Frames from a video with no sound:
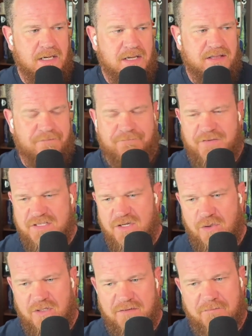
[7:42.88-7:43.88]
The
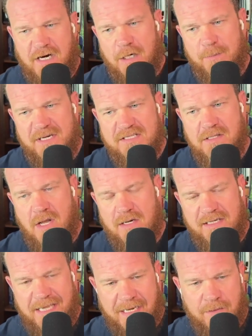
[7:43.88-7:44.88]
physical environment is
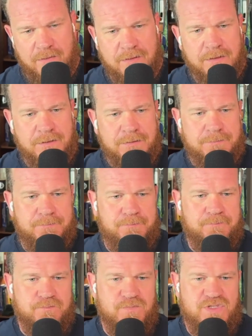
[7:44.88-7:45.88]
locked down.
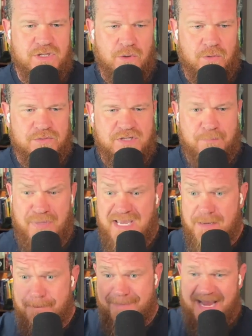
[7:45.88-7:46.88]
So to be
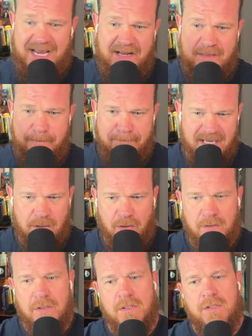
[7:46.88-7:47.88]
a man in the
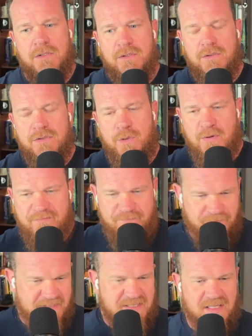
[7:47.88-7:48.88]
middle, you would
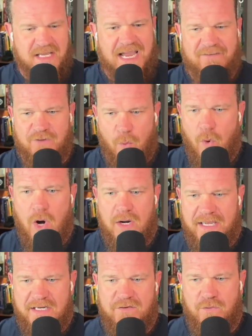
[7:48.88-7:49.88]
physically have to walk
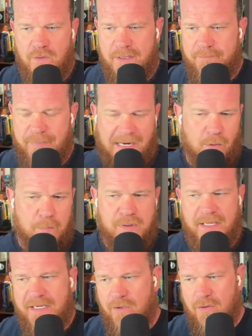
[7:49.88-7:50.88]
into a power
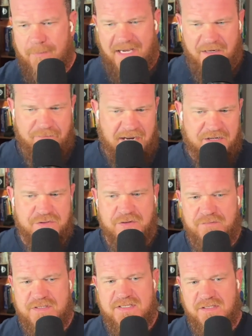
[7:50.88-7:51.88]
plant or a manufacturing
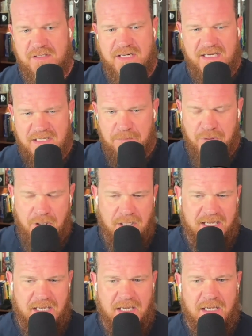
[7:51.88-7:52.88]
facility and
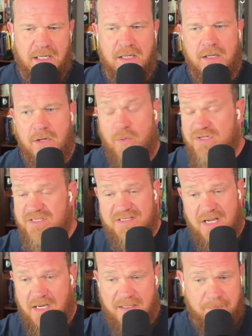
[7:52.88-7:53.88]
plug in, which is
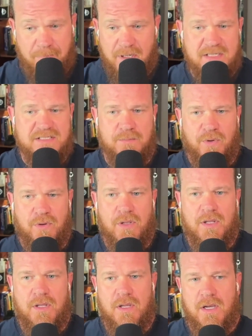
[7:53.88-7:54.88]
not impossible.
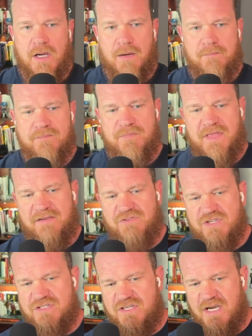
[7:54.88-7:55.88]
They've
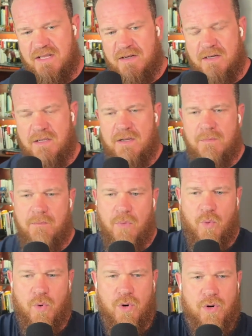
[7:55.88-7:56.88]
just done
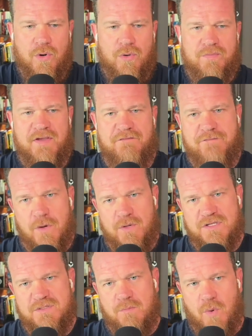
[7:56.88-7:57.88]
more. They've
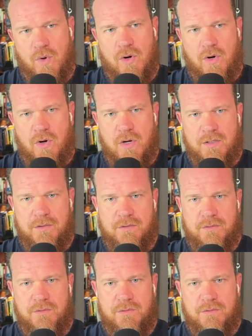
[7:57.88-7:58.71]
focused more on